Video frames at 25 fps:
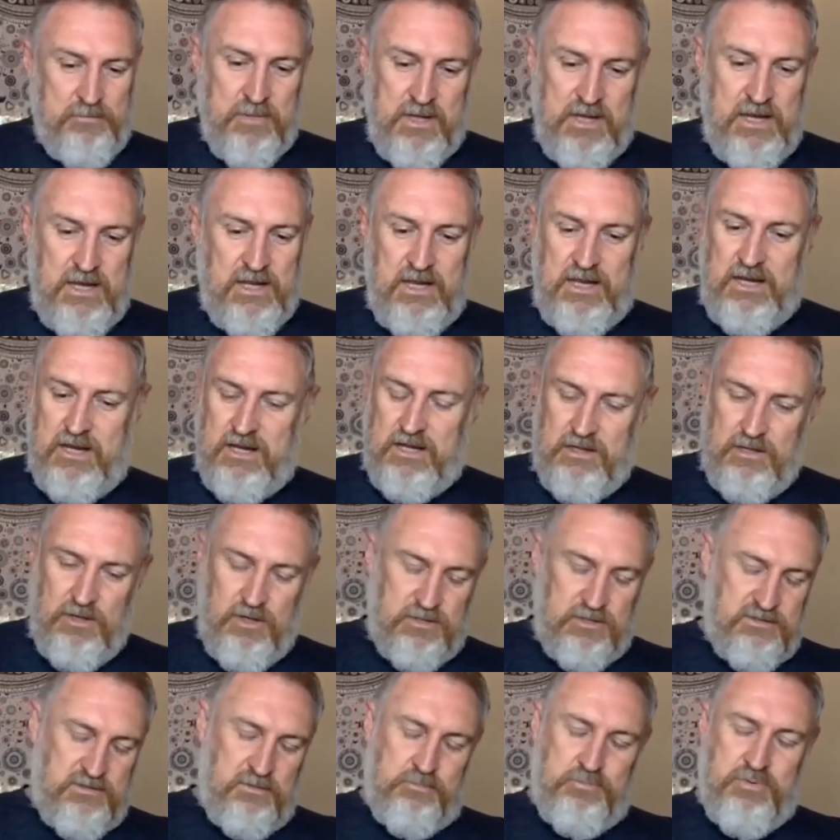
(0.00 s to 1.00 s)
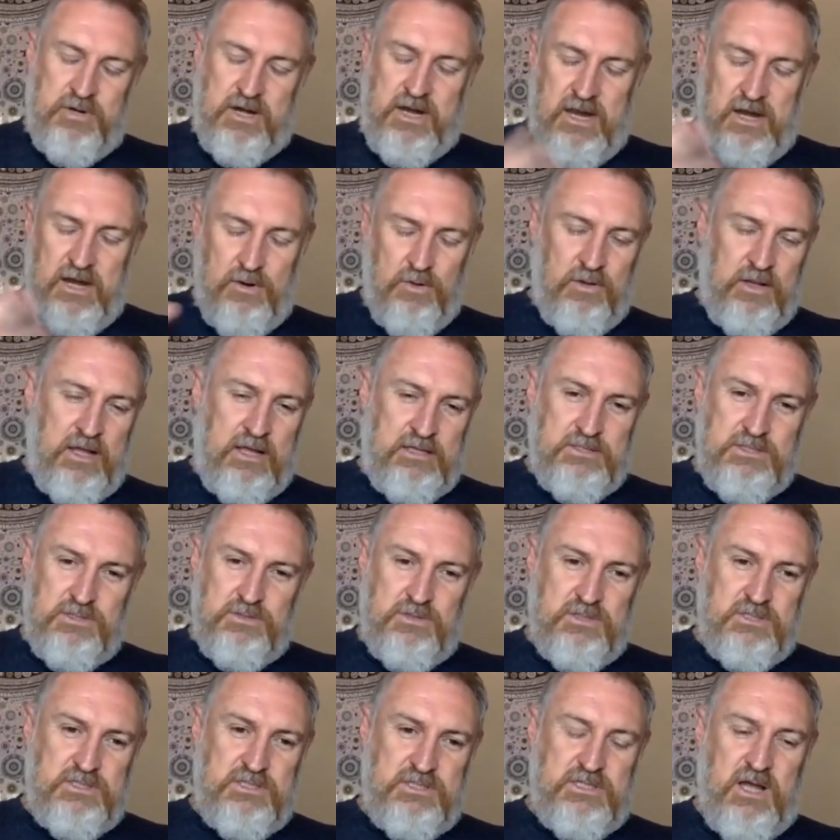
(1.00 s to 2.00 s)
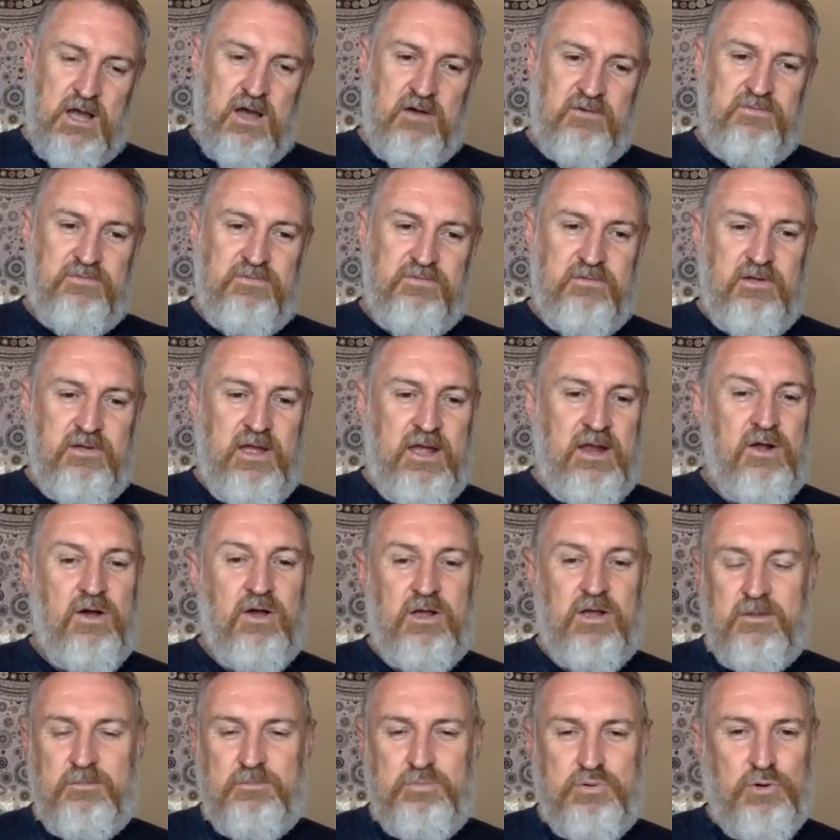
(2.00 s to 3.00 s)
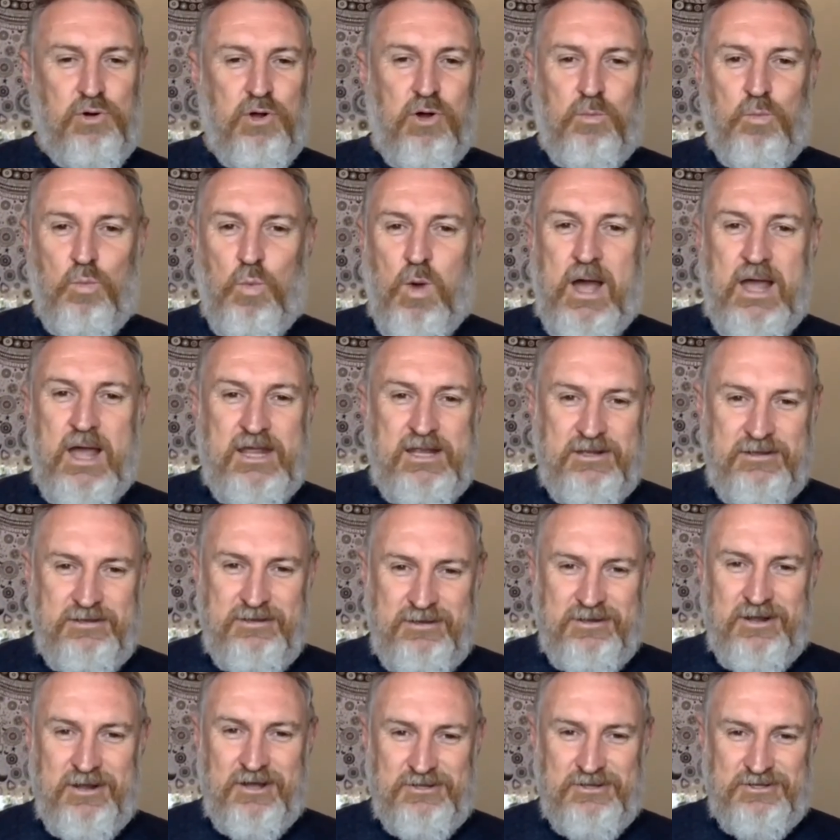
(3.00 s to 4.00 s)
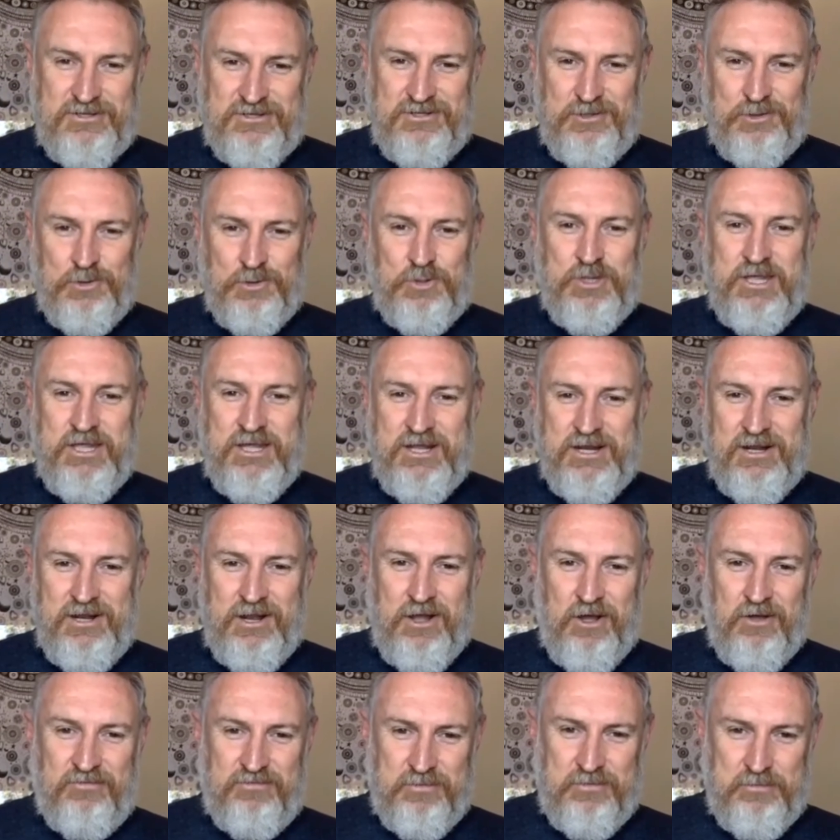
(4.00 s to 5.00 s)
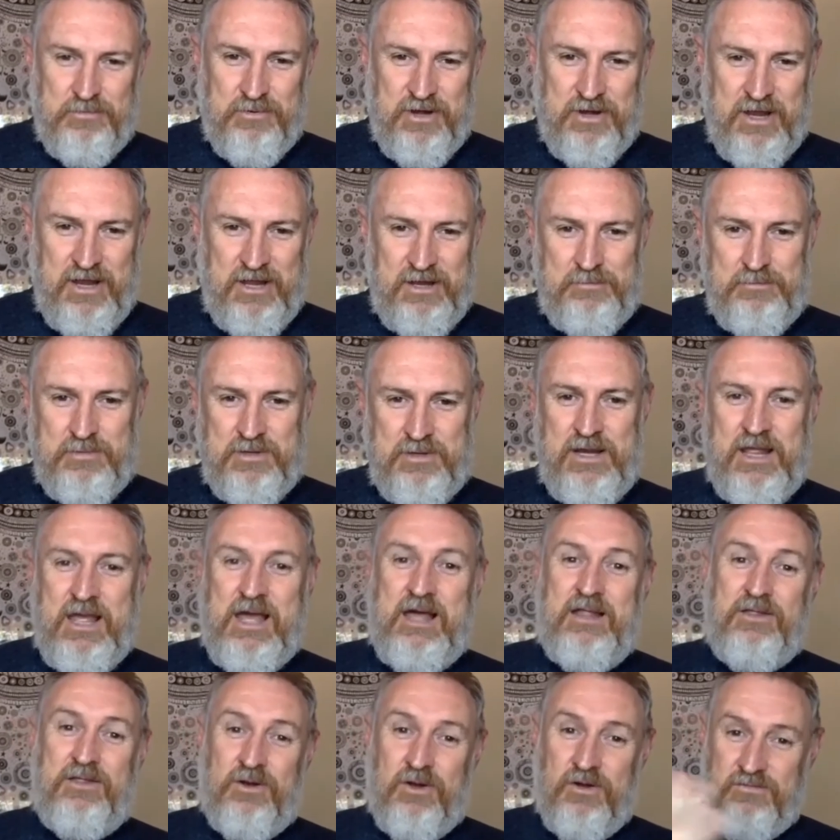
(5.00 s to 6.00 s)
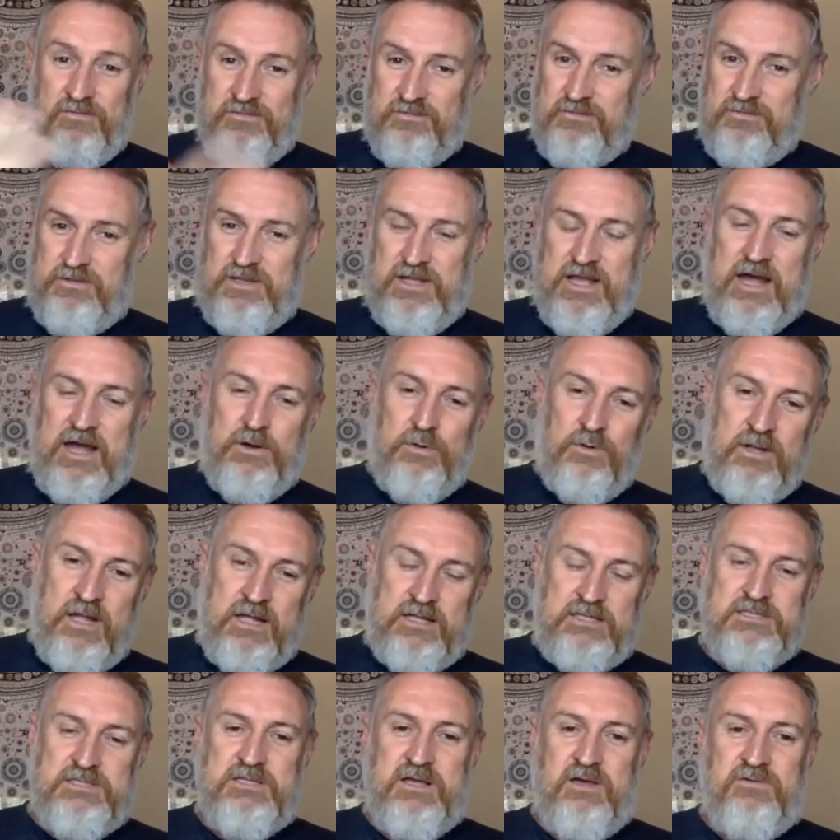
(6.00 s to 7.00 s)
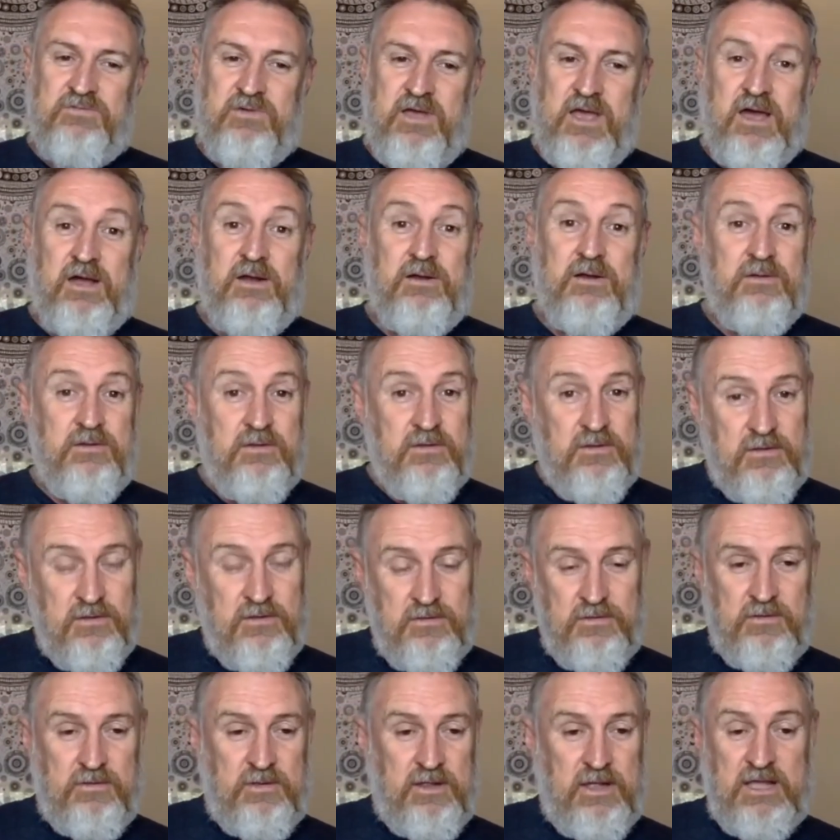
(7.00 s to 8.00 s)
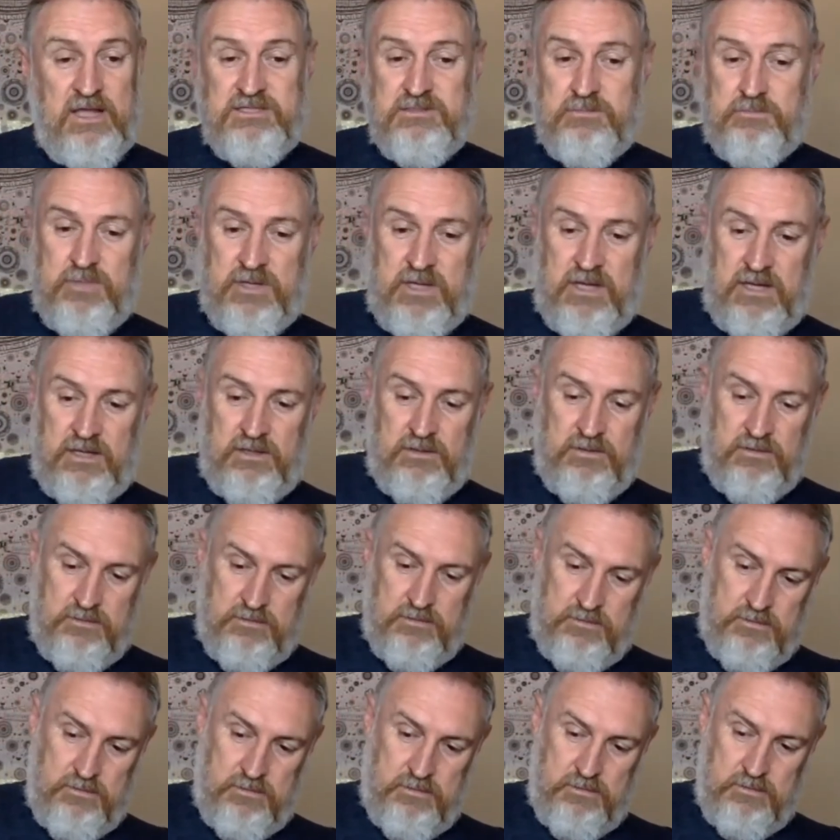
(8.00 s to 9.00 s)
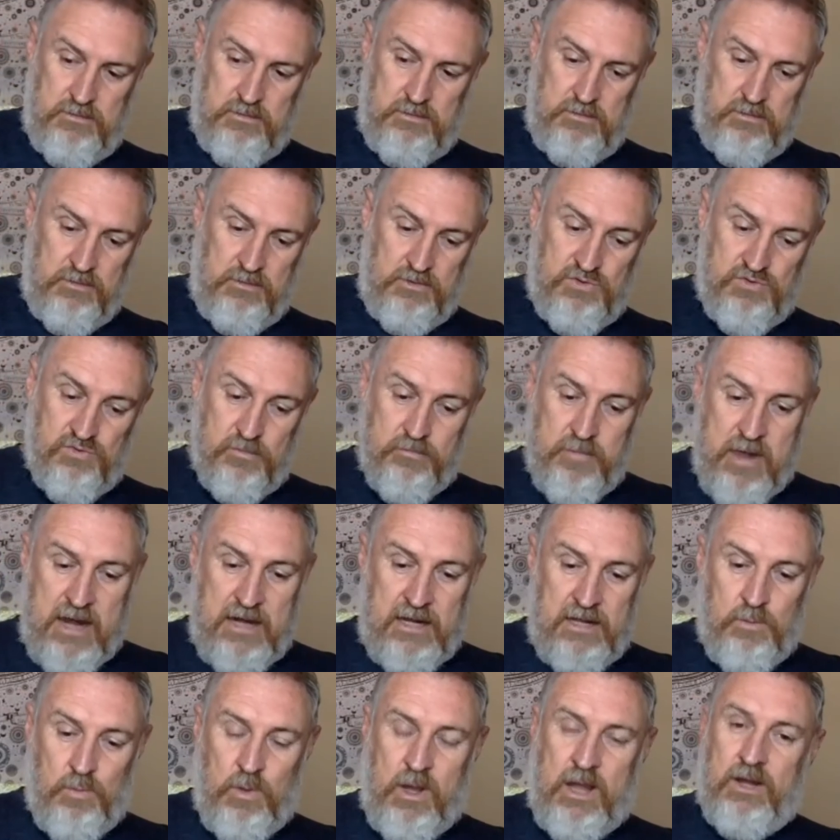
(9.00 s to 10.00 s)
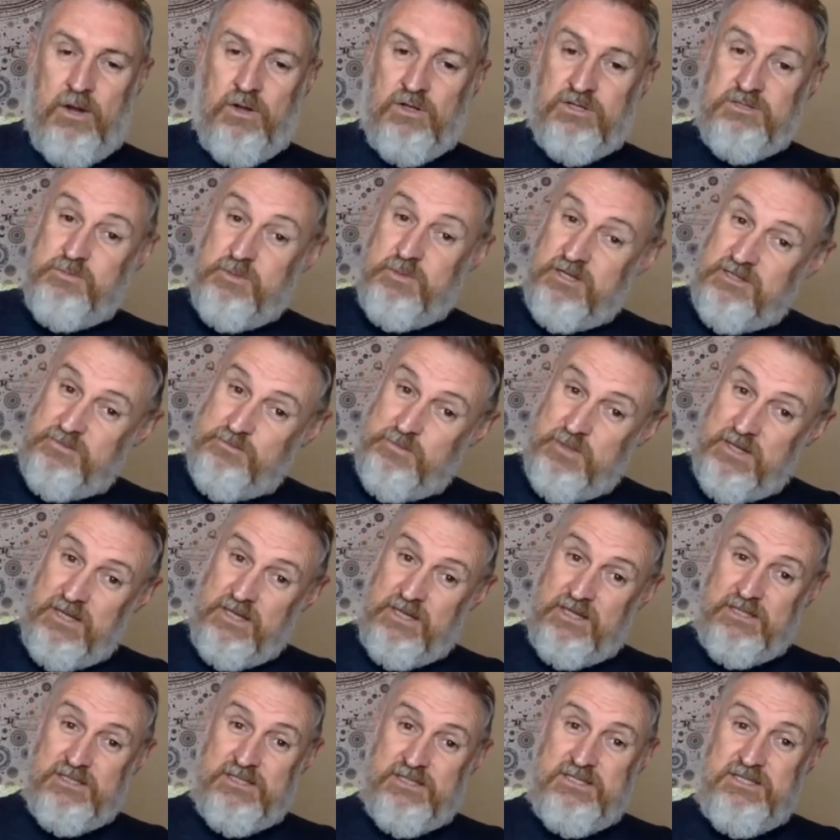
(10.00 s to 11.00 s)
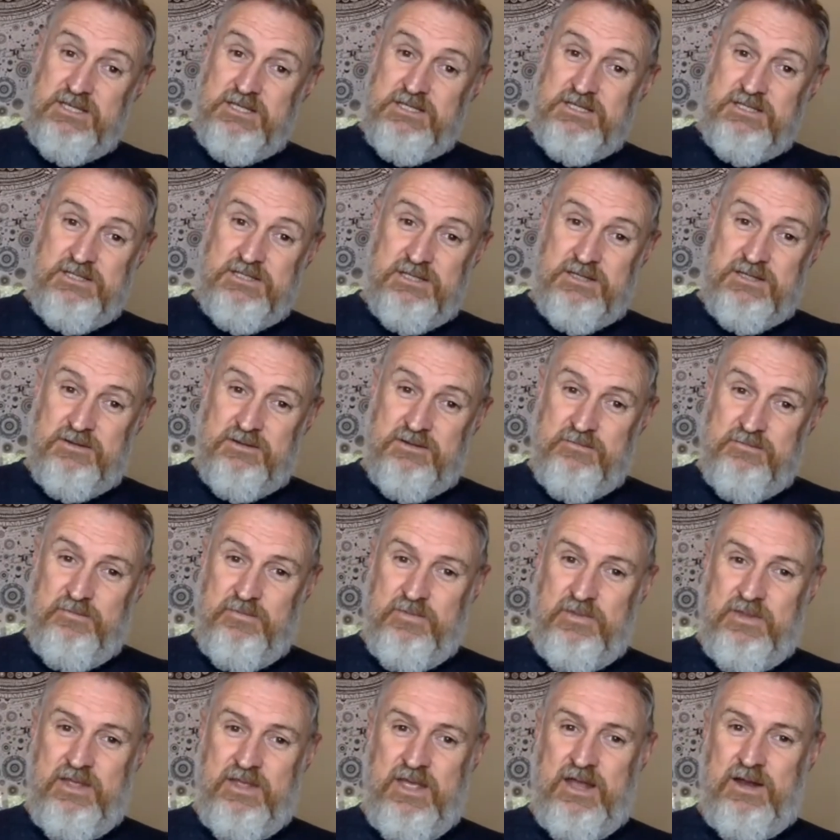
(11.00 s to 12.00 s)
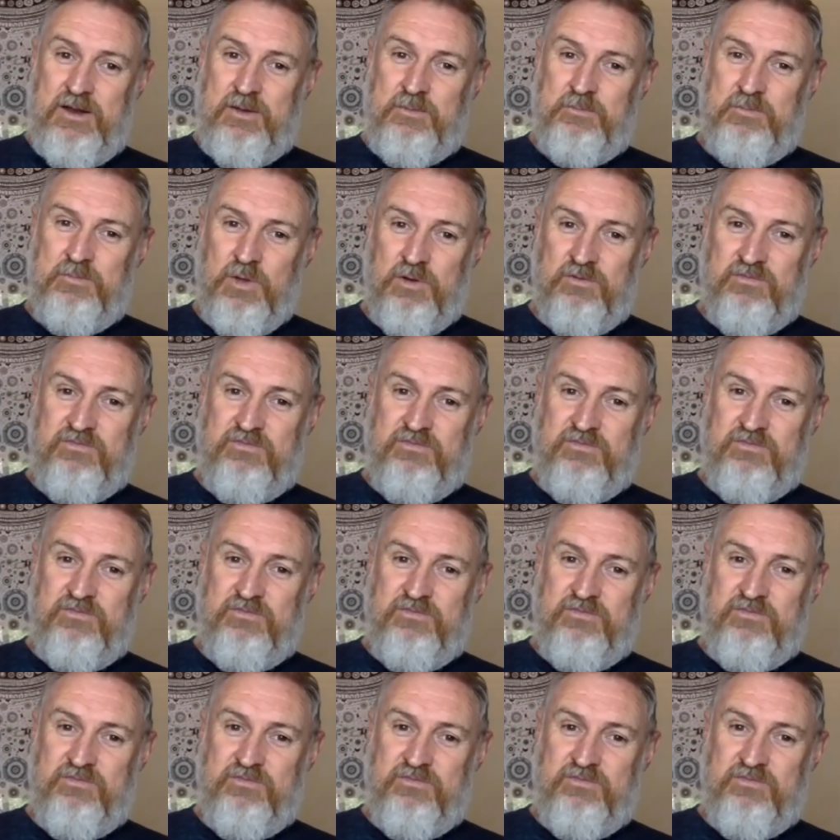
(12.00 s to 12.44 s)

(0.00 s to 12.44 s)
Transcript: meat eater, lots of bread, all that sort of stuff. And I could put on weight, just looking at a loaf of bread. But now that I've cut all that stuff out, it hasn't been dramatic weight loss, but it's been consistent and I'm not